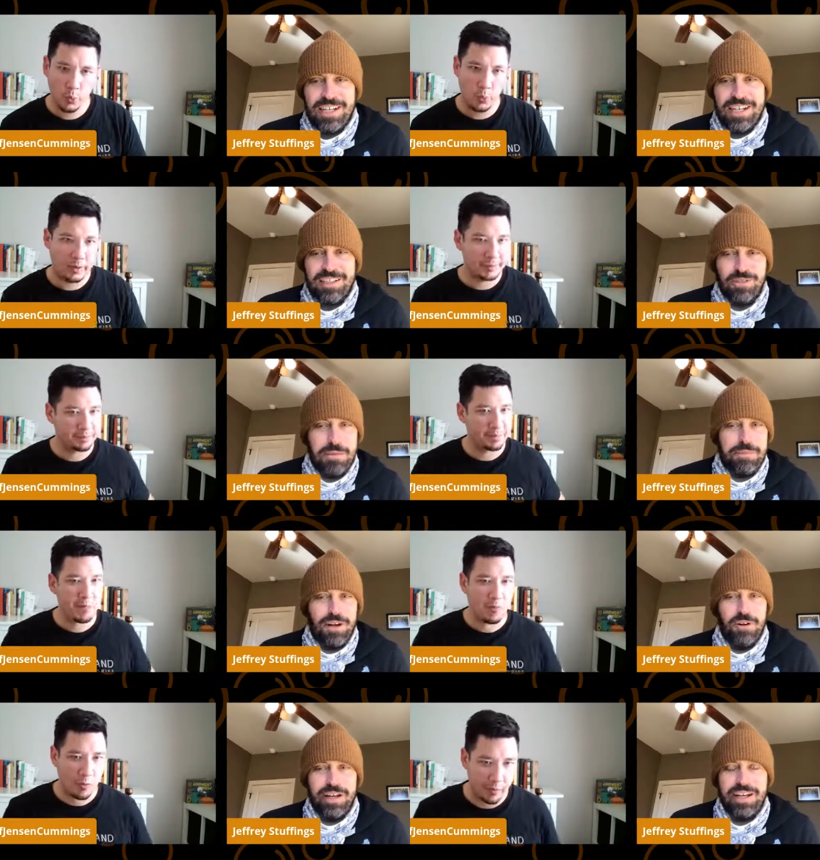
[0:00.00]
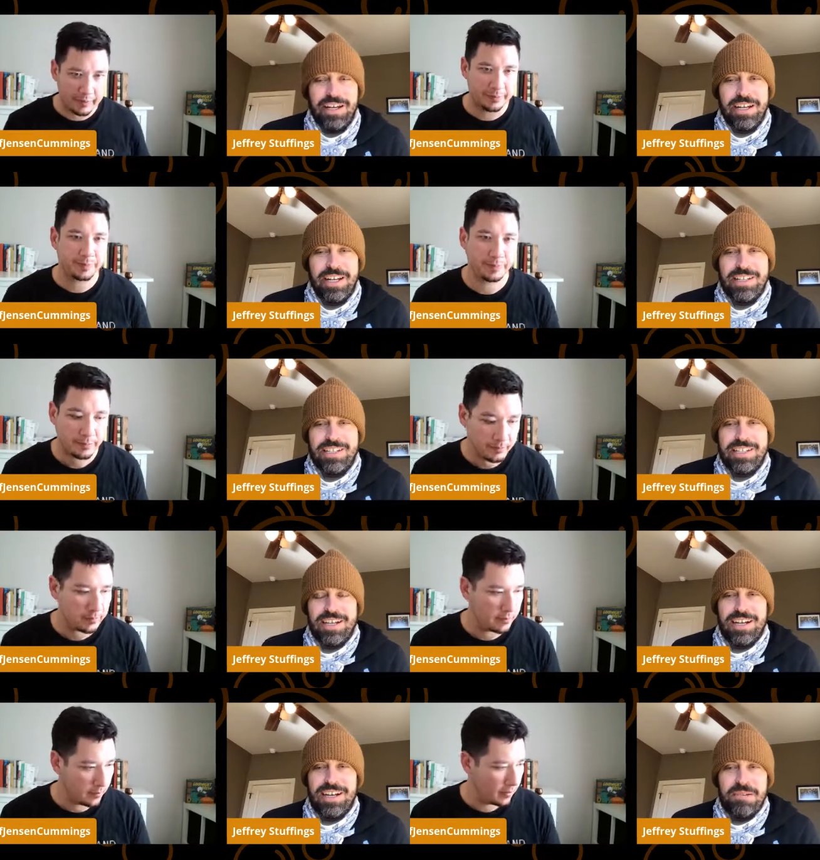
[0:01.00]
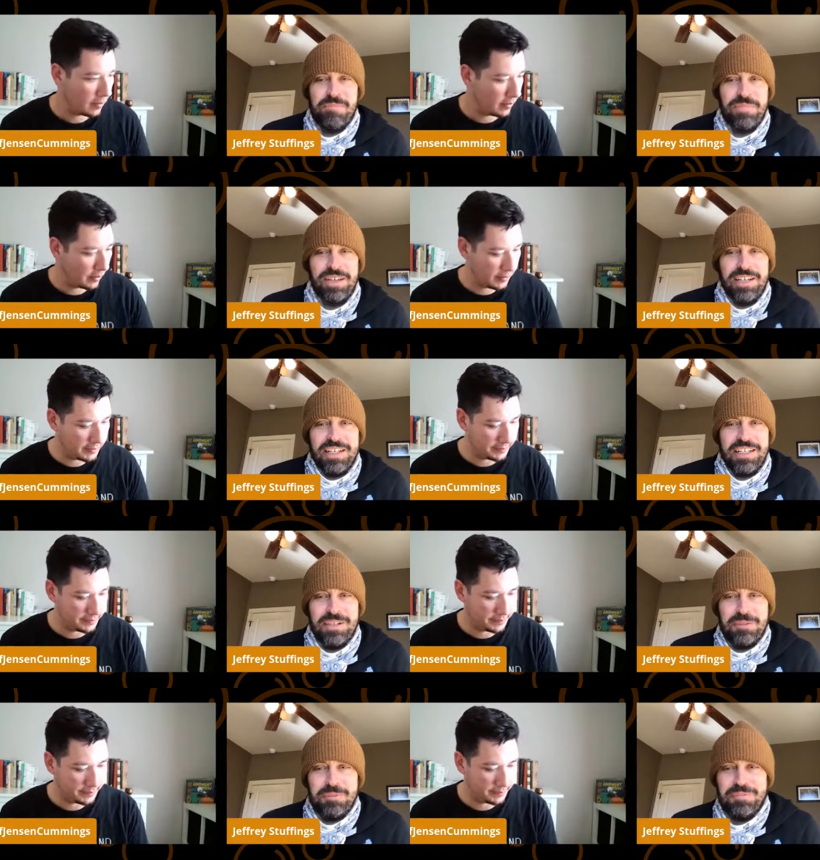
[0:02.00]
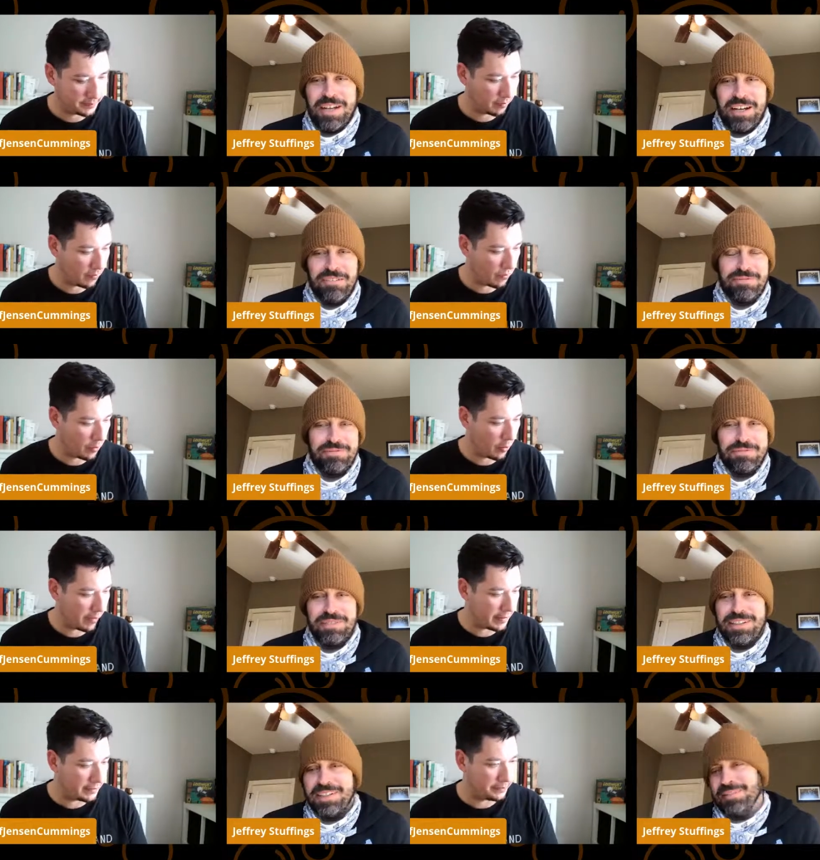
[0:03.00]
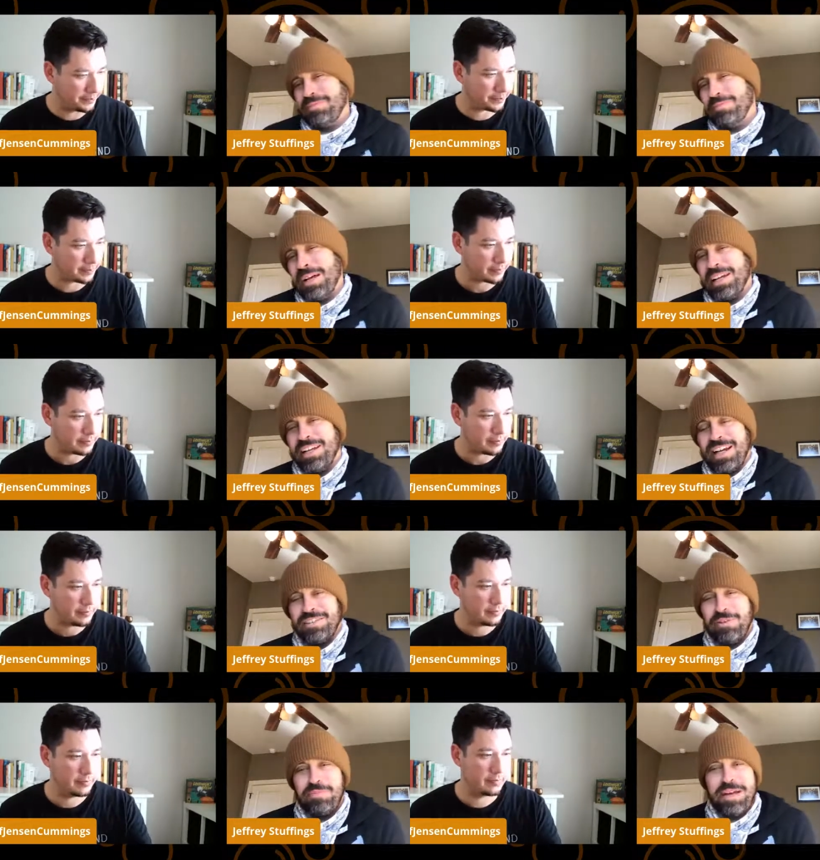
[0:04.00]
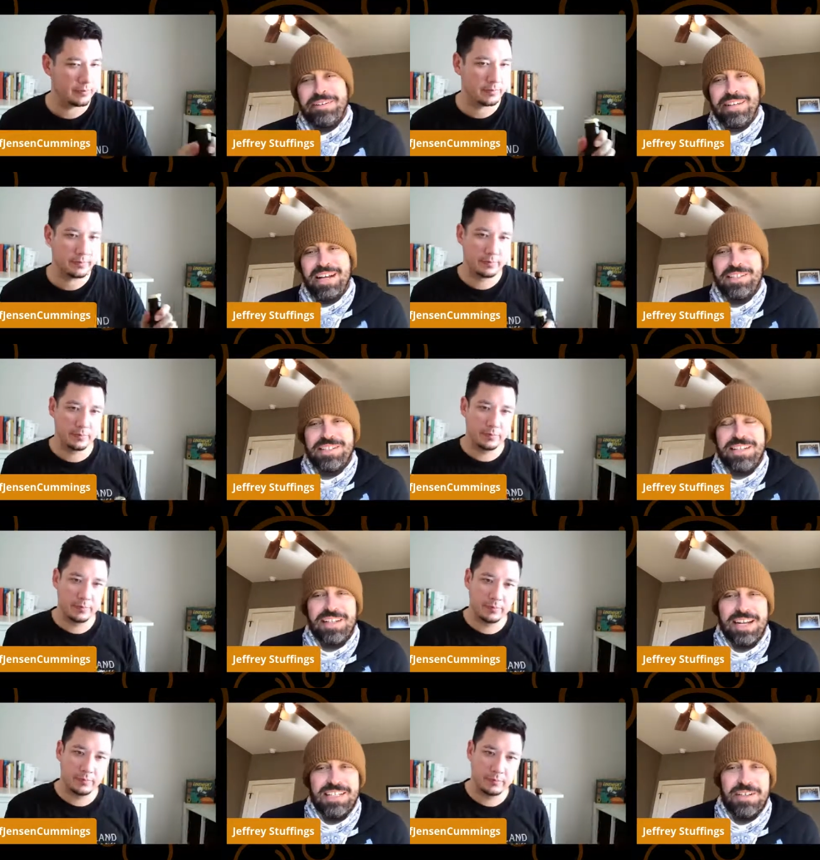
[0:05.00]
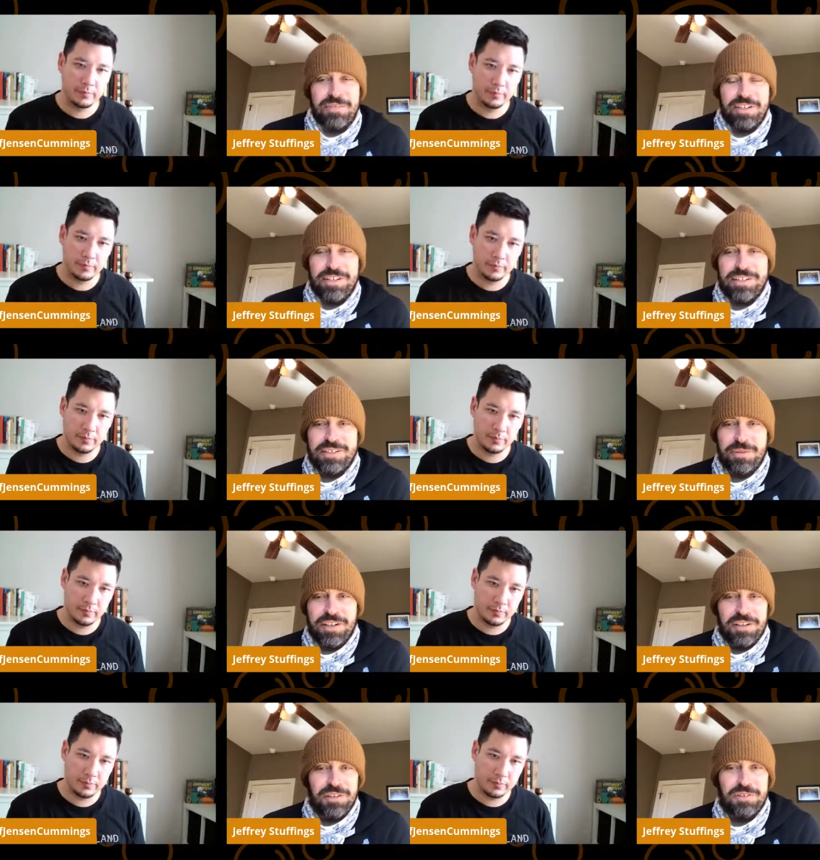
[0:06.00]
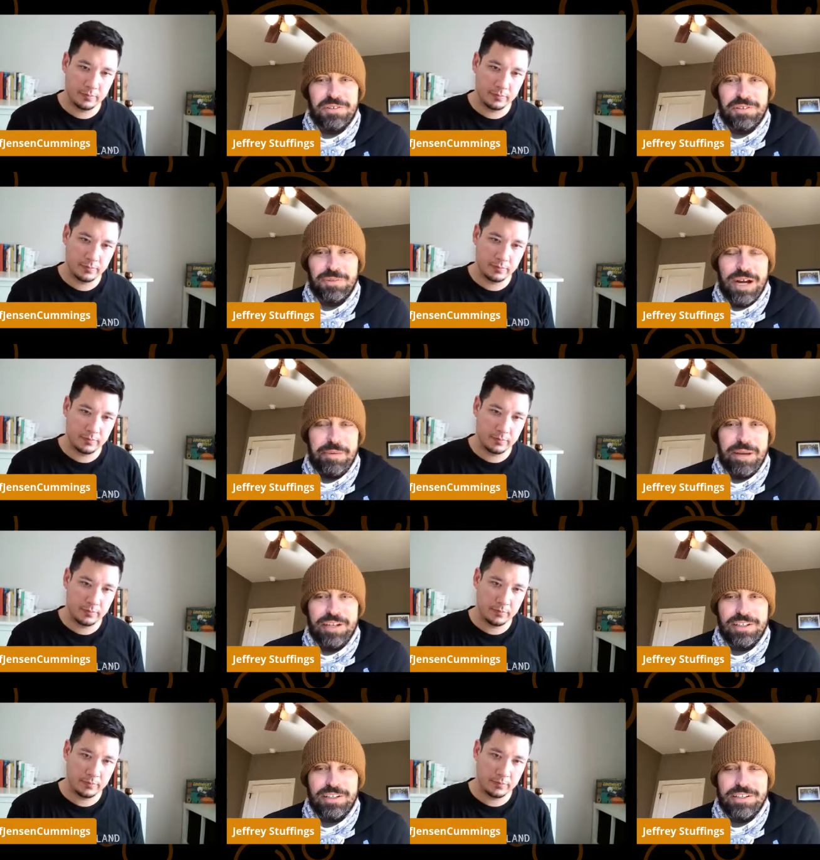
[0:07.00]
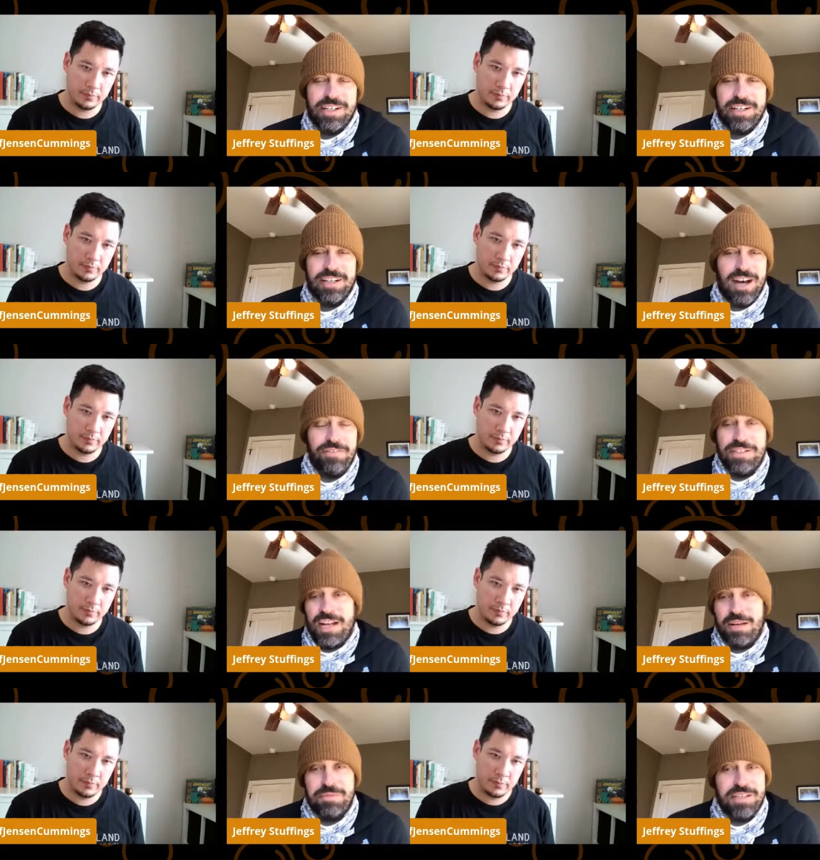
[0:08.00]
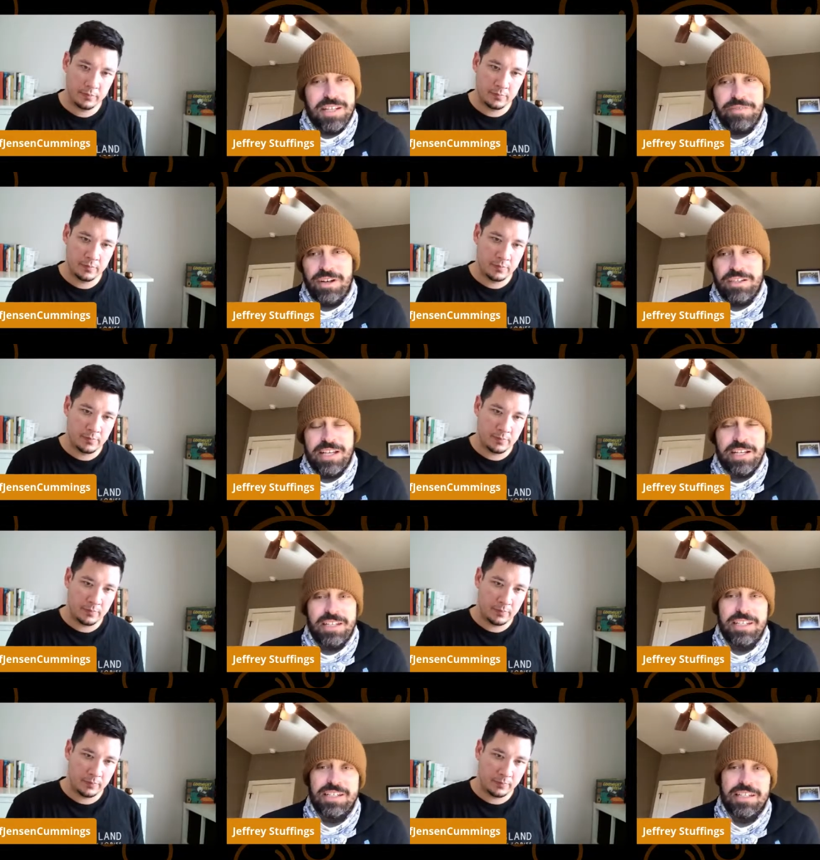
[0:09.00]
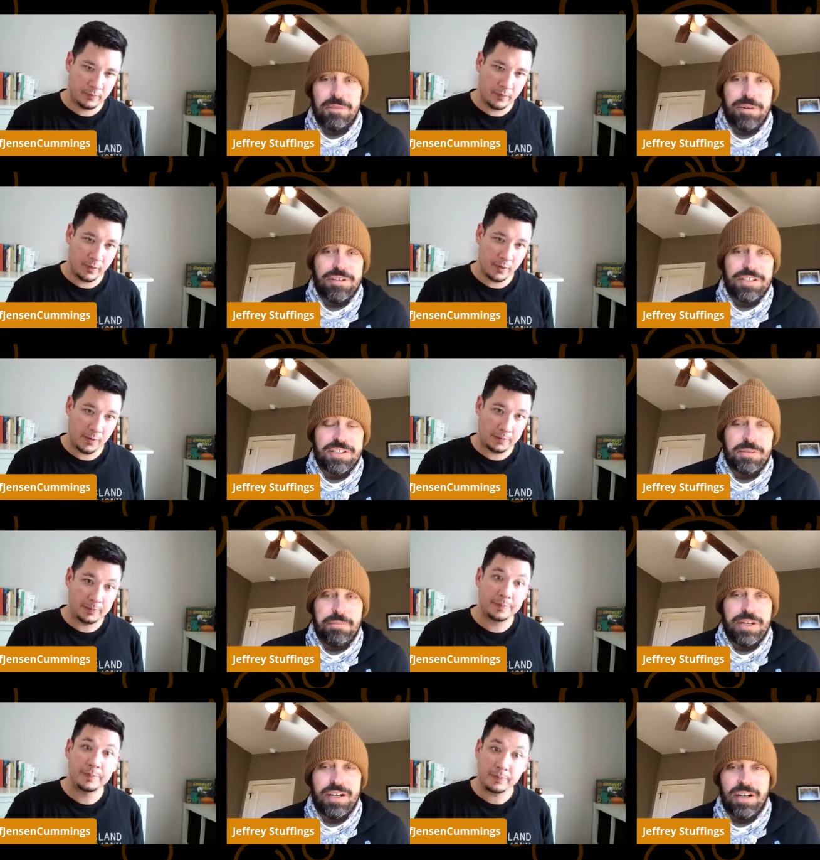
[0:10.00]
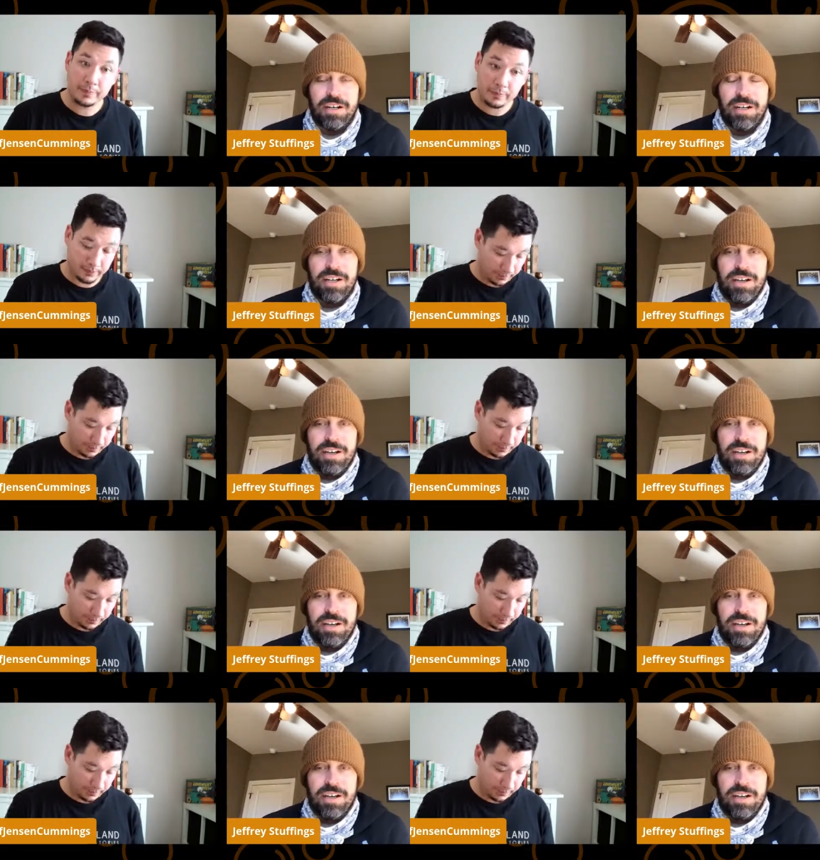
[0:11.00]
Speaker 1: uh, grape growing and um, you know kind of uh, making connect we've made connections in the last several years with our local winemakers and oftentimes just given our techniques and approaches to beer